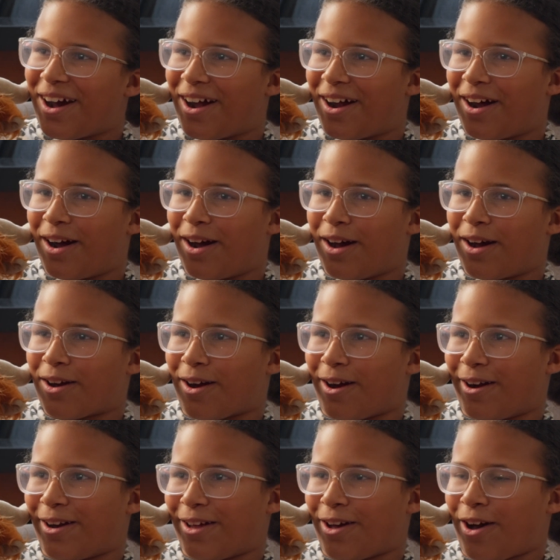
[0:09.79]
a
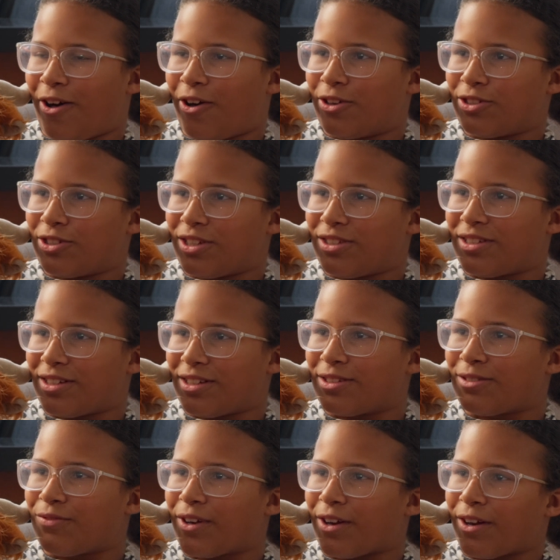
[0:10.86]
cardiologist and
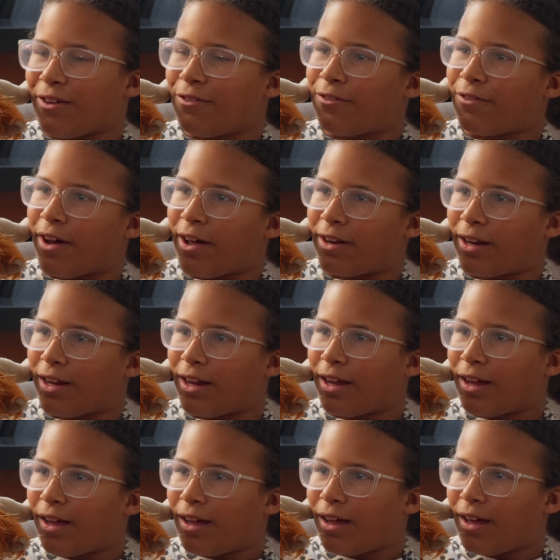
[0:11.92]
he's very funny.